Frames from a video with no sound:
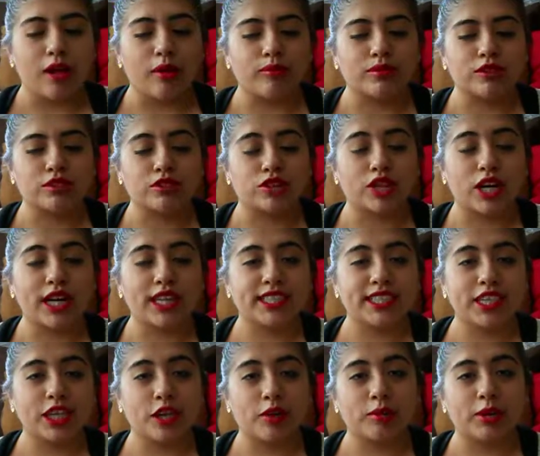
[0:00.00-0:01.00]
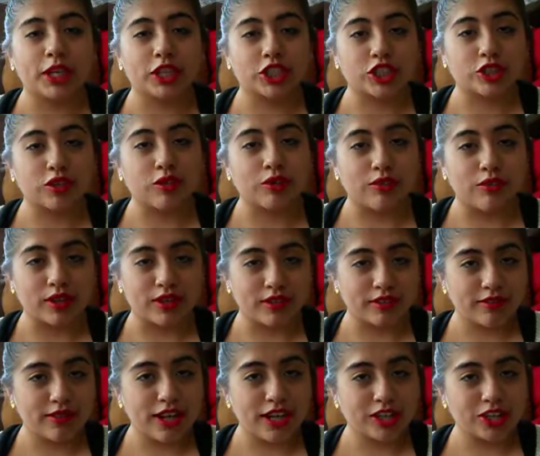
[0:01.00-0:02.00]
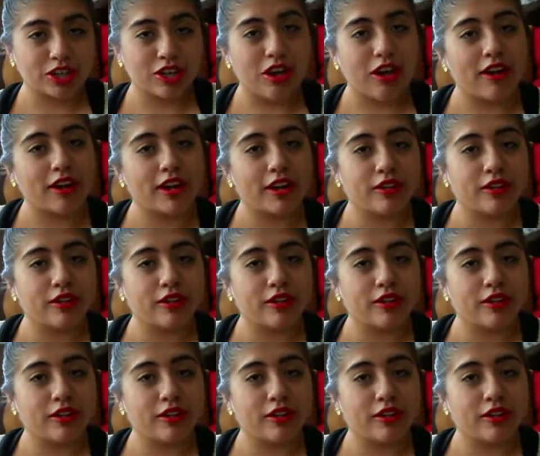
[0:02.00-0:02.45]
So try taking a picture with the flash on